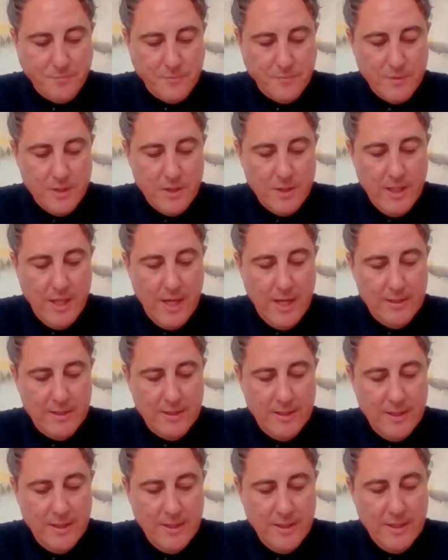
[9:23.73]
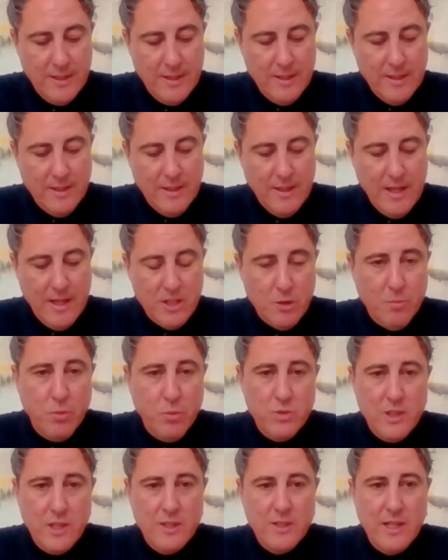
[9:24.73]
And I suppose it
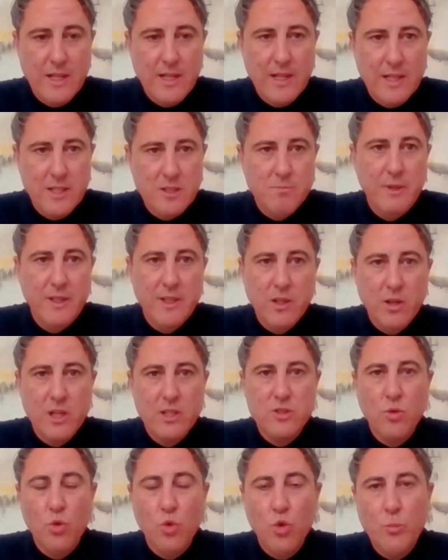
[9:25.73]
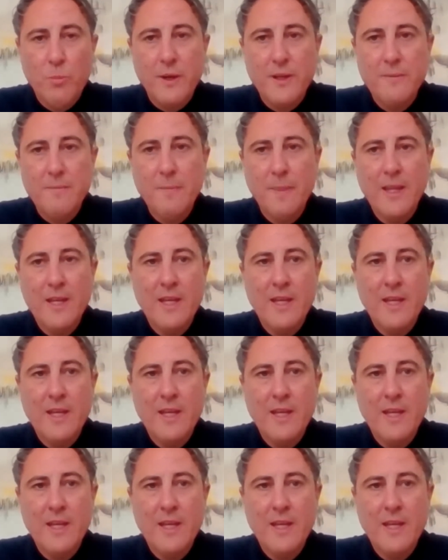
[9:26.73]
has been as open,